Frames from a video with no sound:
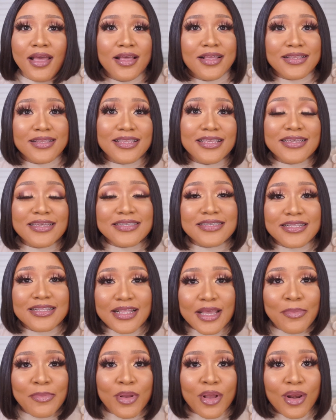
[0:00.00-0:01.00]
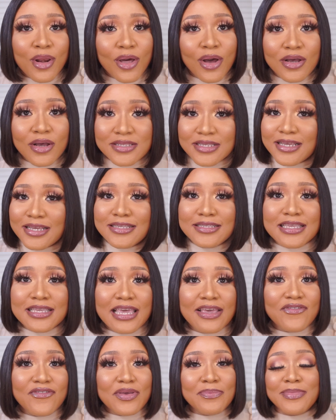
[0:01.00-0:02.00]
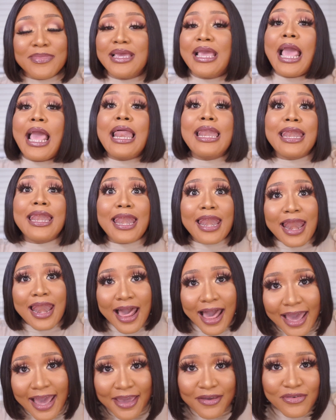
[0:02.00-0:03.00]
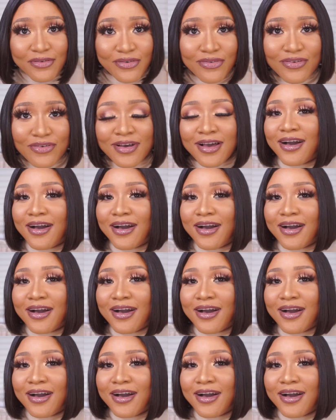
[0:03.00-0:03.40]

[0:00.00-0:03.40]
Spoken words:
lip gloss is giving me life.